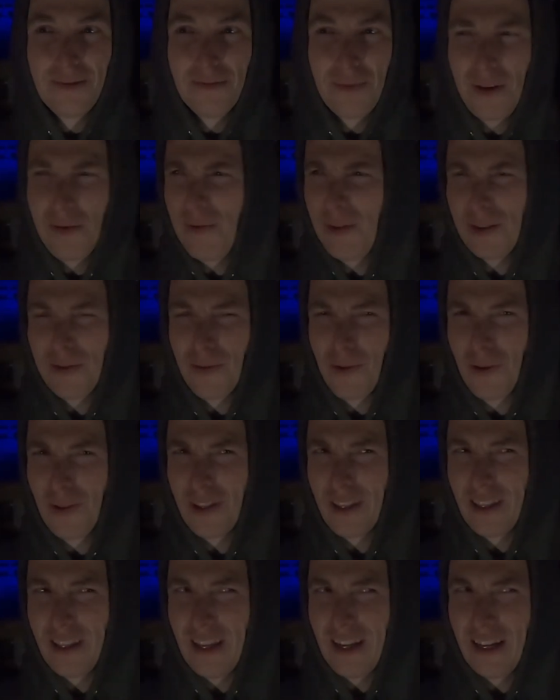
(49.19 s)
Maybe it's more
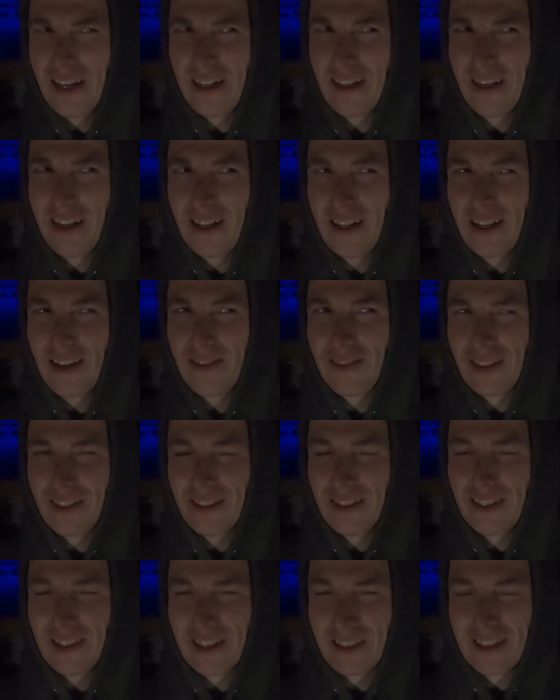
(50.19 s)
than that. I'll have to
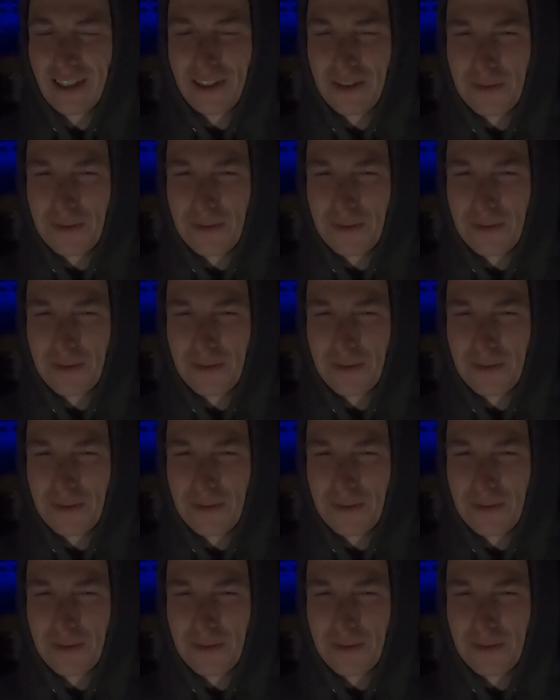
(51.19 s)
look.